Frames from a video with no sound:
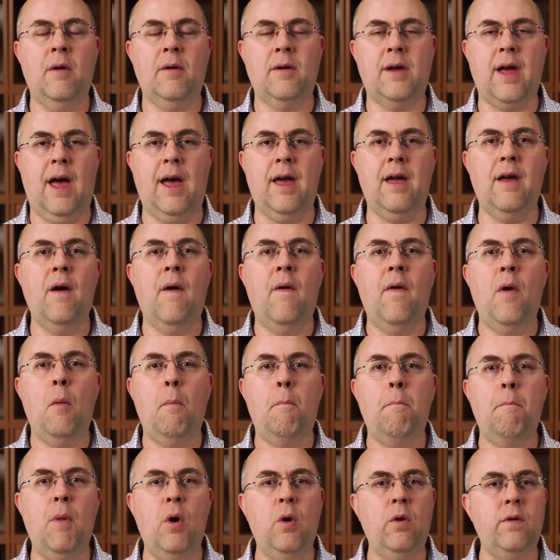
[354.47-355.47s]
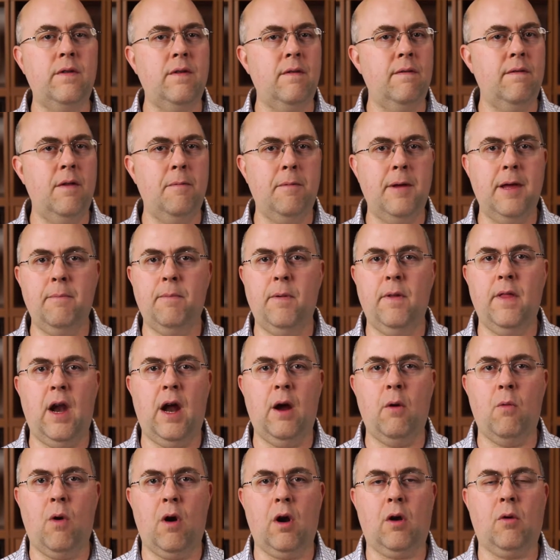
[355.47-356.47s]
Okay? Most of the people that
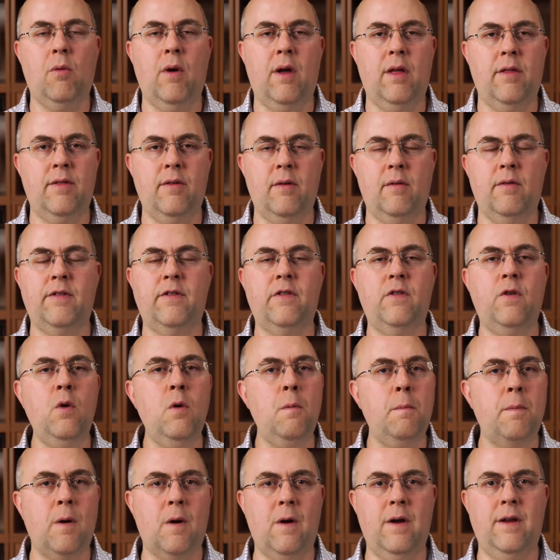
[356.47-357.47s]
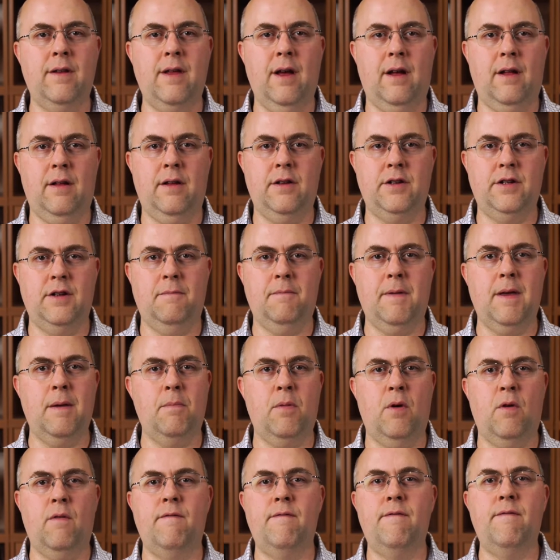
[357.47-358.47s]
I work with, super intelligent
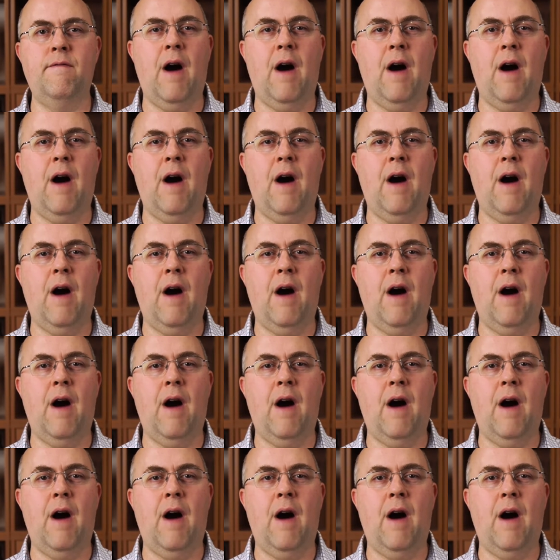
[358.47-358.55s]
people,